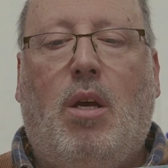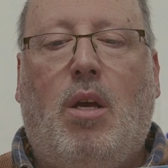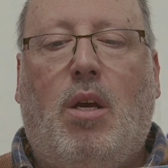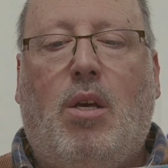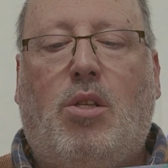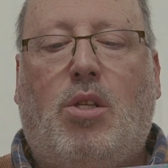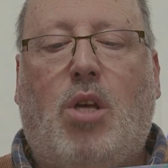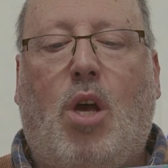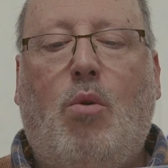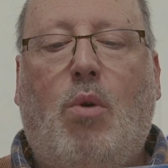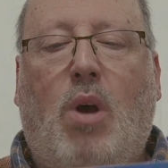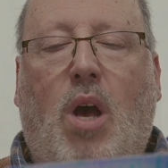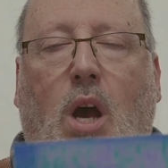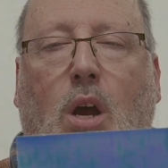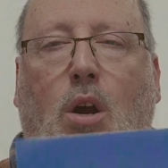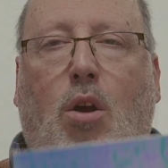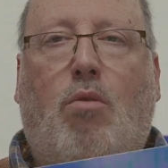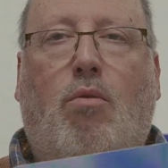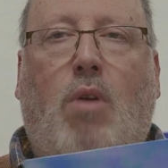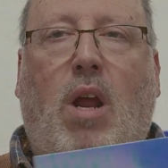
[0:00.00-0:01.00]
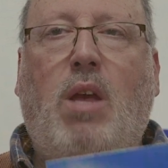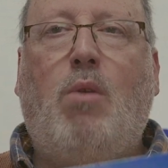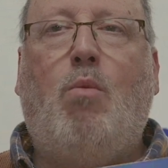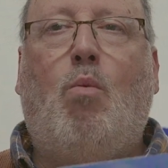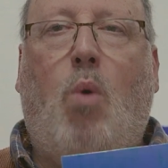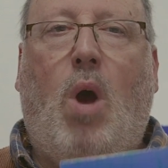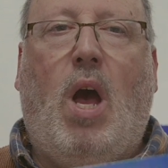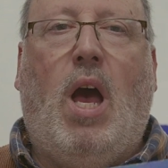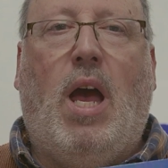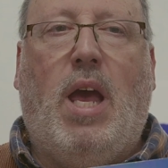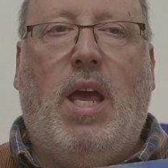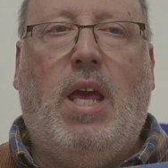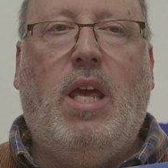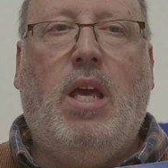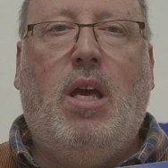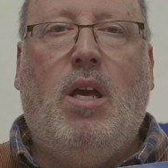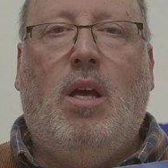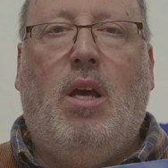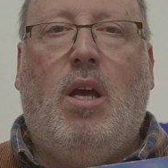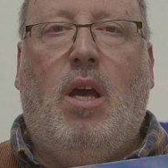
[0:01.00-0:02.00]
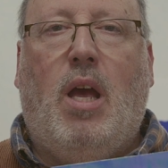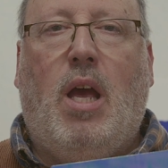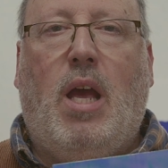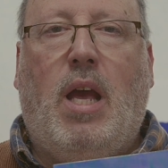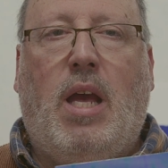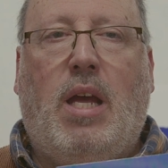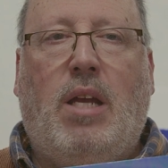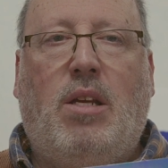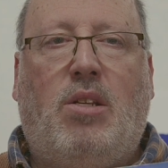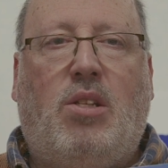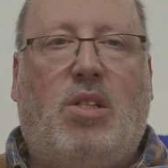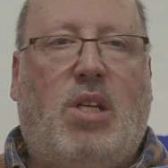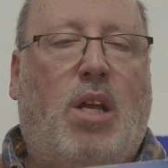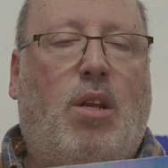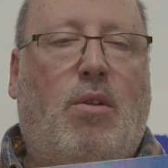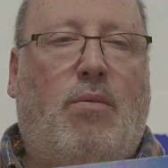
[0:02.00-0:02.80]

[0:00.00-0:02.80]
So a great way, instead